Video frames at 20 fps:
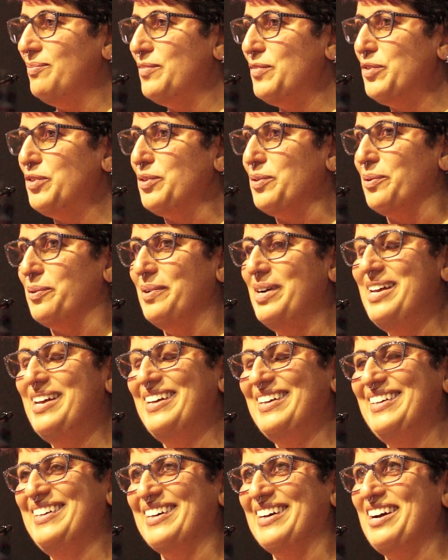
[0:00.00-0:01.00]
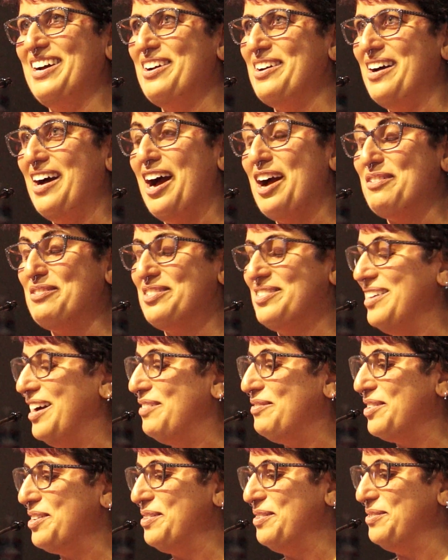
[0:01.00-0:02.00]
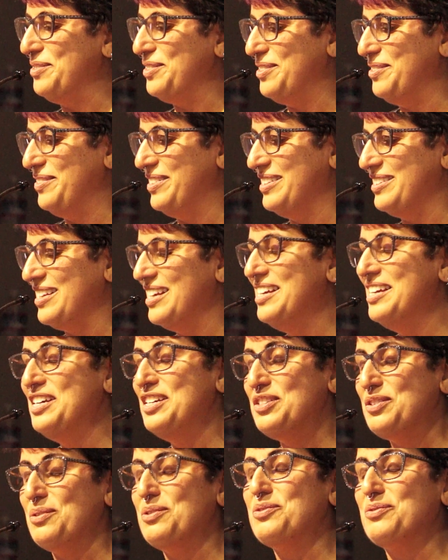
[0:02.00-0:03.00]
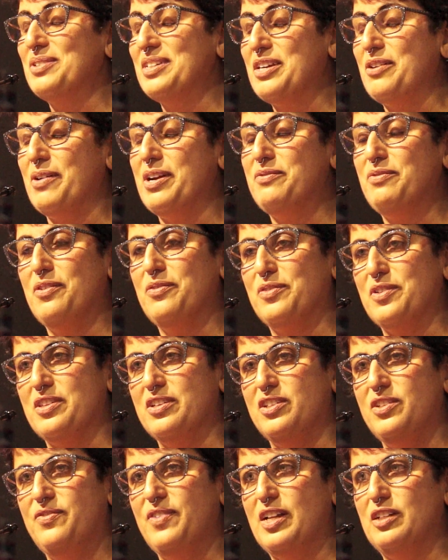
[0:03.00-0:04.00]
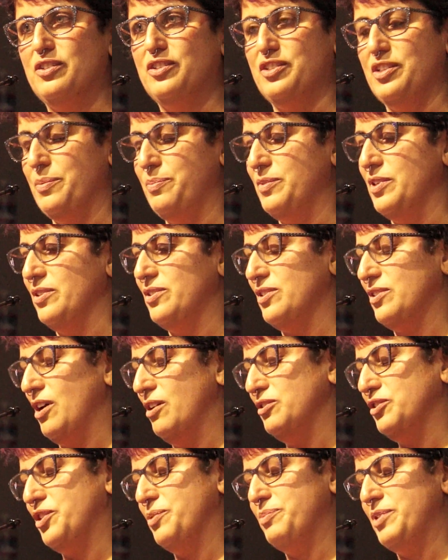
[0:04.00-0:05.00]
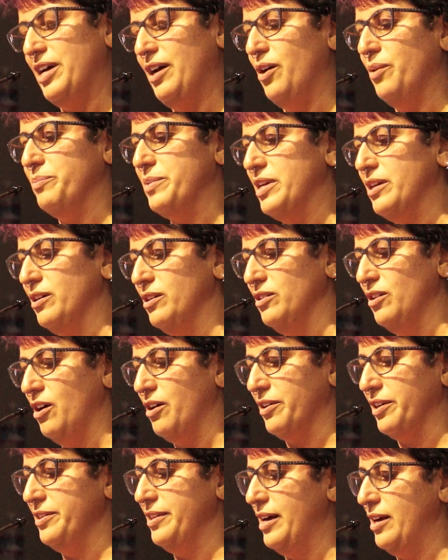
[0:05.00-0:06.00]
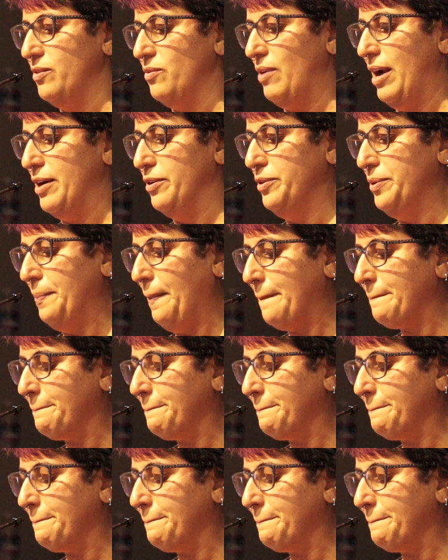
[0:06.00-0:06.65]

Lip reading: So I was not one of those students. So I was really grateful for this fellowship, this scholarship to help me along in that route.